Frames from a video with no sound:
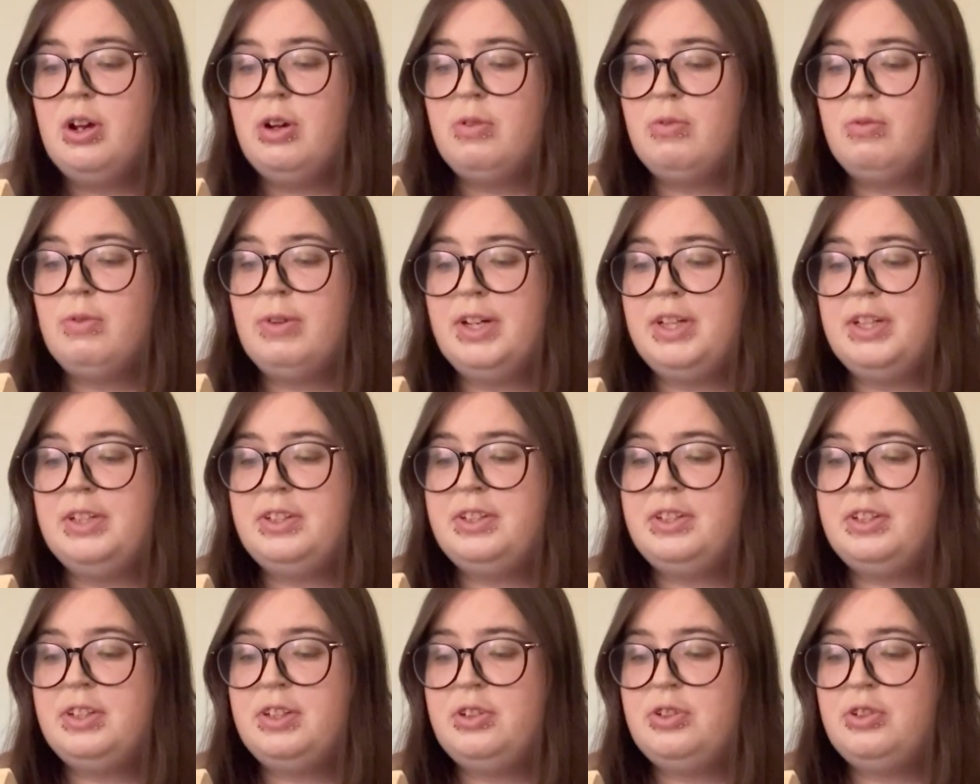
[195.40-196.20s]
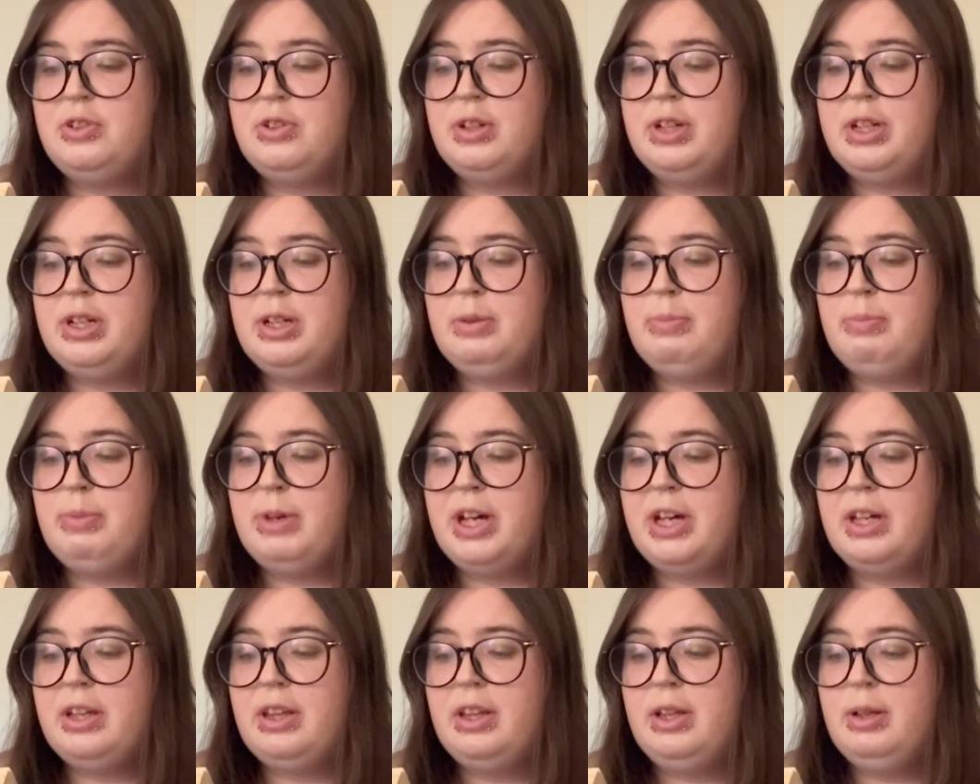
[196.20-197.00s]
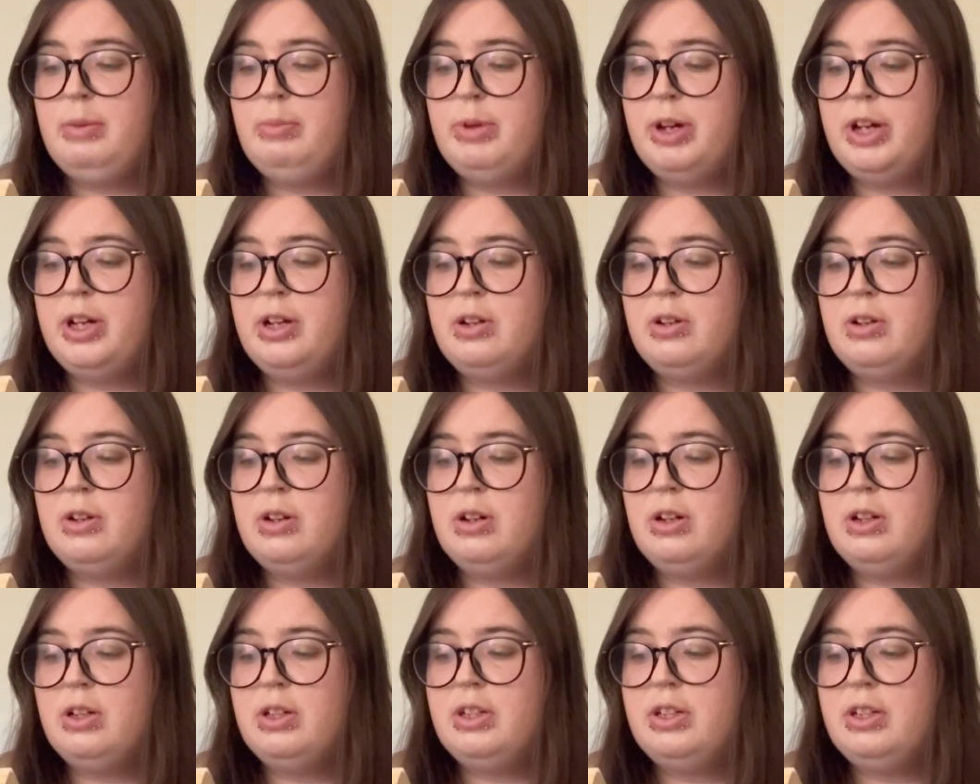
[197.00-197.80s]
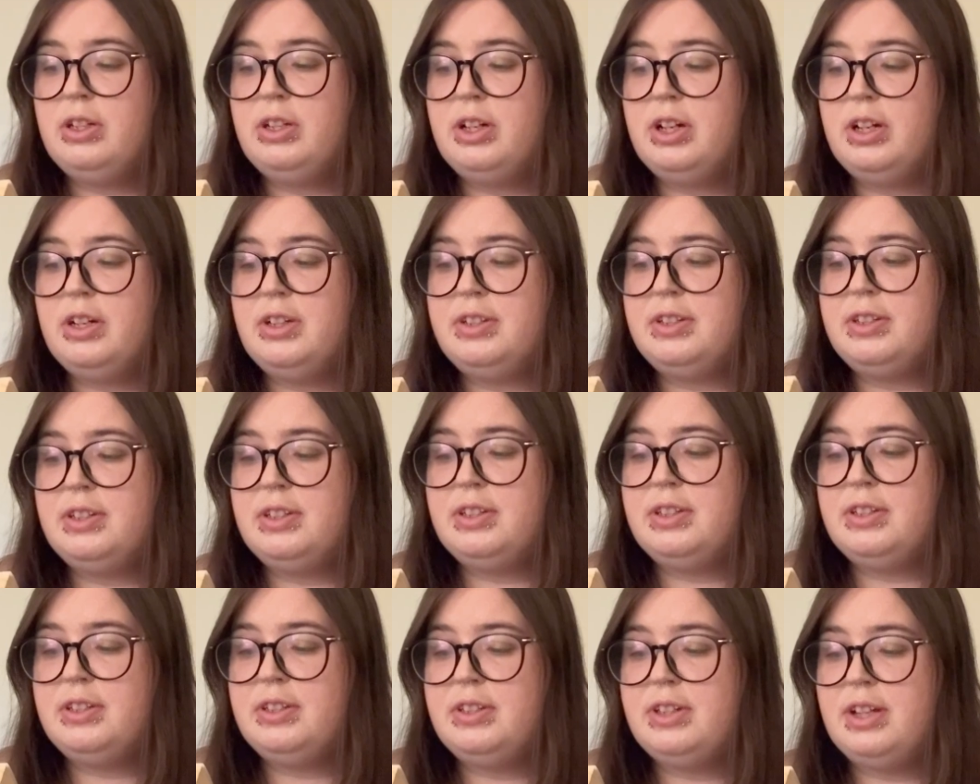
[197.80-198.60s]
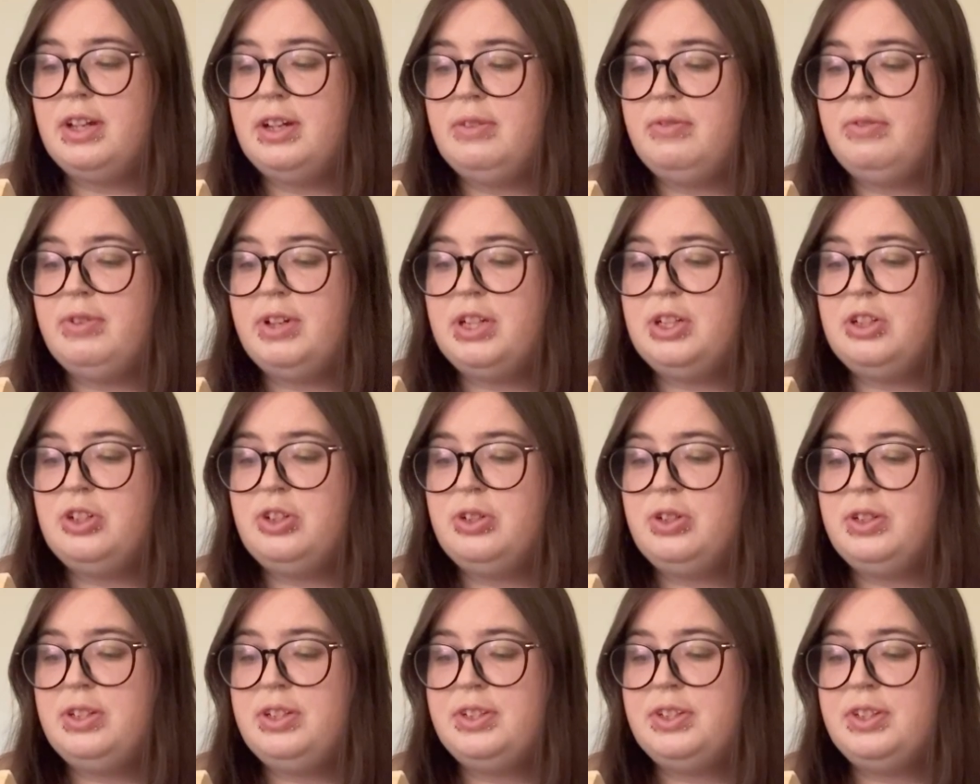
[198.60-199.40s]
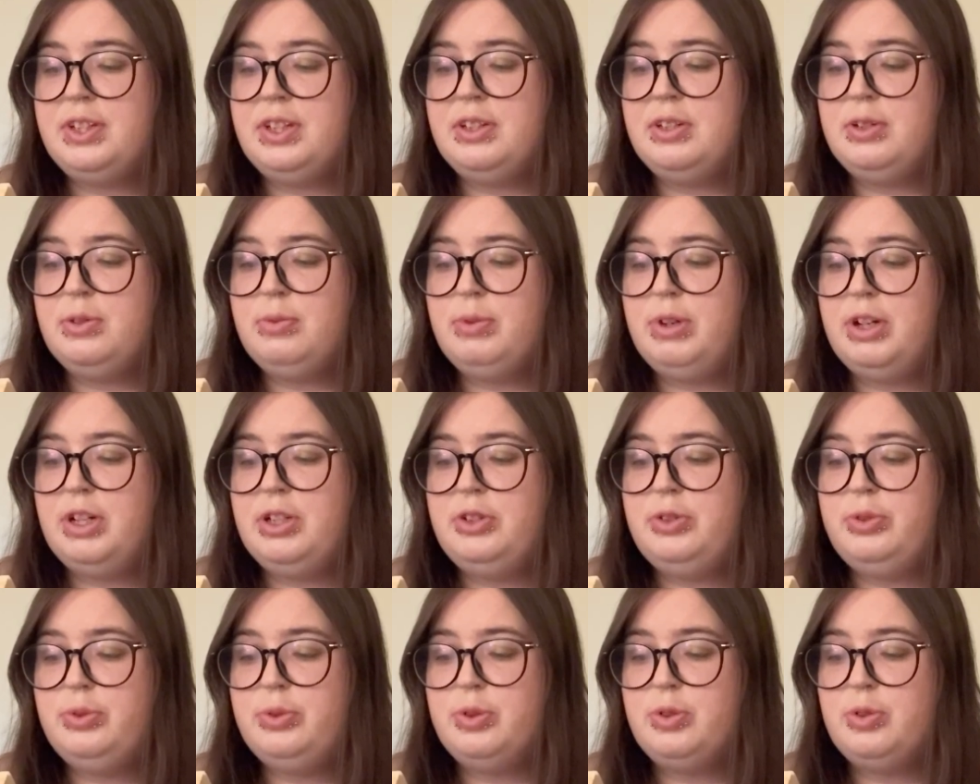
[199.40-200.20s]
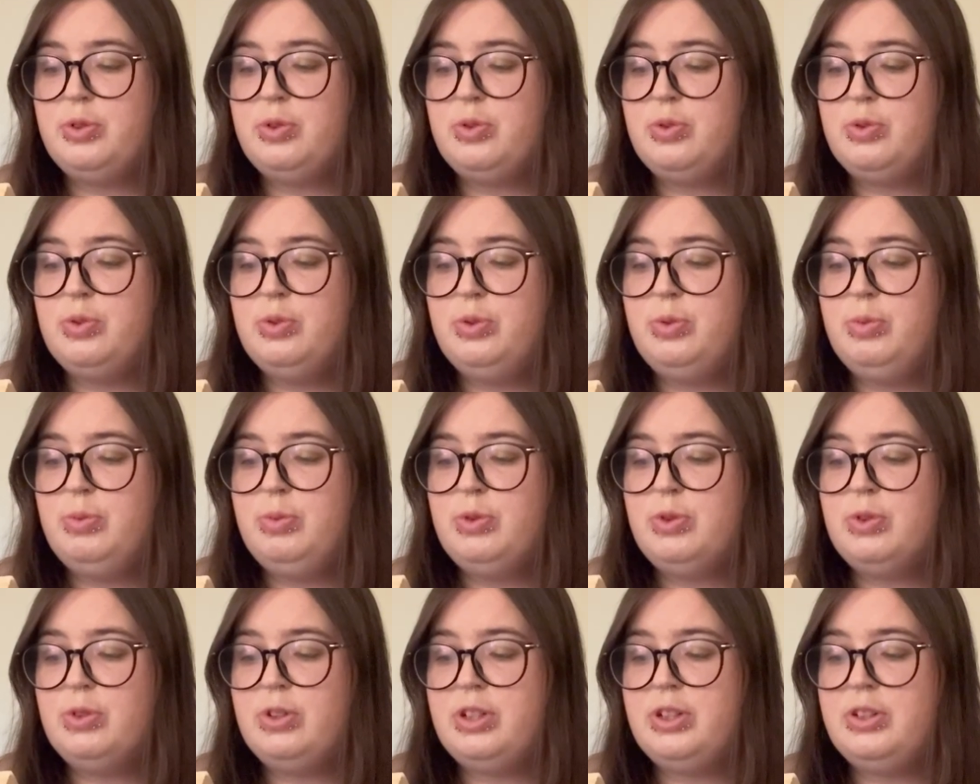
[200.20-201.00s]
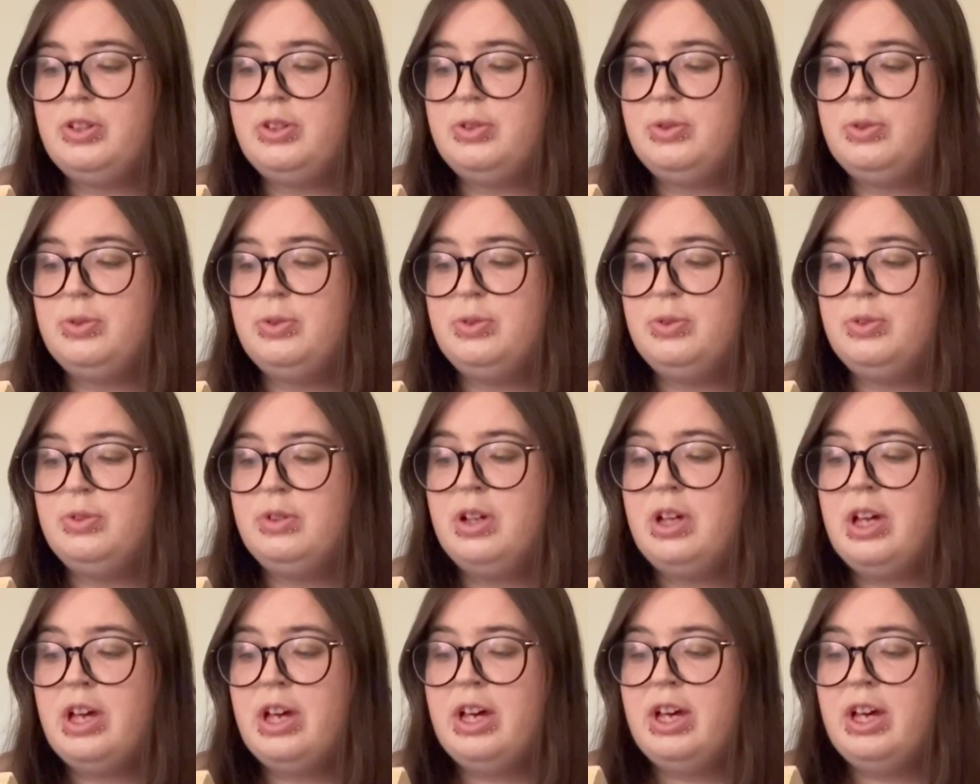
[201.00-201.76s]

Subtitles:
Raised and treated badly by her aunt and cousins, and eventually sent away to a cruel boarding school,